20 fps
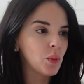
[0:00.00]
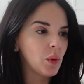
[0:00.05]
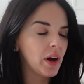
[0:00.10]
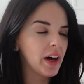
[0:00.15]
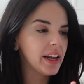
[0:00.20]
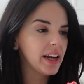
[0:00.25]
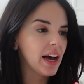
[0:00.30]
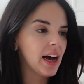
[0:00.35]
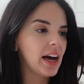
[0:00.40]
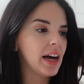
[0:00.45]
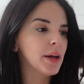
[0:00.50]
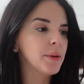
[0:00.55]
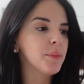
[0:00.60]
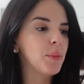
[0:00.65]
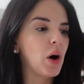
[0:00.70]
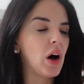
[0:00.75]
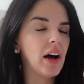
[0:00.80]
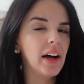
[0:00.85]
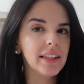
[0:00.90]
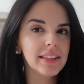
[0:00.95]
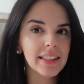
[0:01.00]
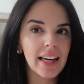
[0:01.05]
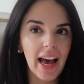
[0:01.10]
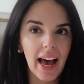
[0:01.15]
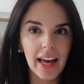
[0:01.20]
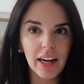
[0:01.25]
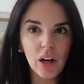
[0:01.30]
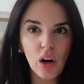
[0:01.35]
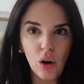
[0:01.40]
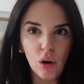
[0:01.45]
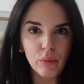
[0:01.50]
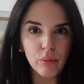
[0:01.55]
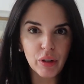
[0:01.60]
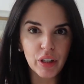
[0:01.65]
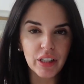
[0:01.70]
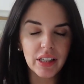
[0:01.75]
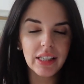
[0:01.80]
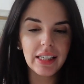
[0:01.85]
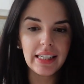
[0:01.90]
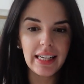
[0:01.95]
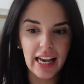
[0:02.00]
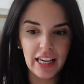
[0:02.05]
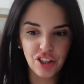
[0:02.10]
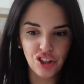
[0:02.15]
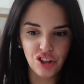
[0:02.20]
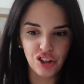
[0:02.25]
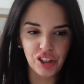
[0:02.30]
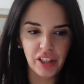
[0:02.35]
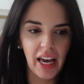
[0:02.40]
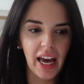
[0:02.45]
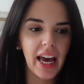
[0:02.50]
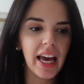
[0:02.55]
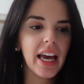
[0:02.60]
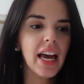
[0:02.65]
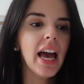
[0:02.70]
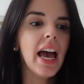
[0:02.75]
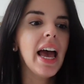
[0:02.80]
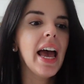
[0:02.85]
what I bought at HomeGoods yesterday.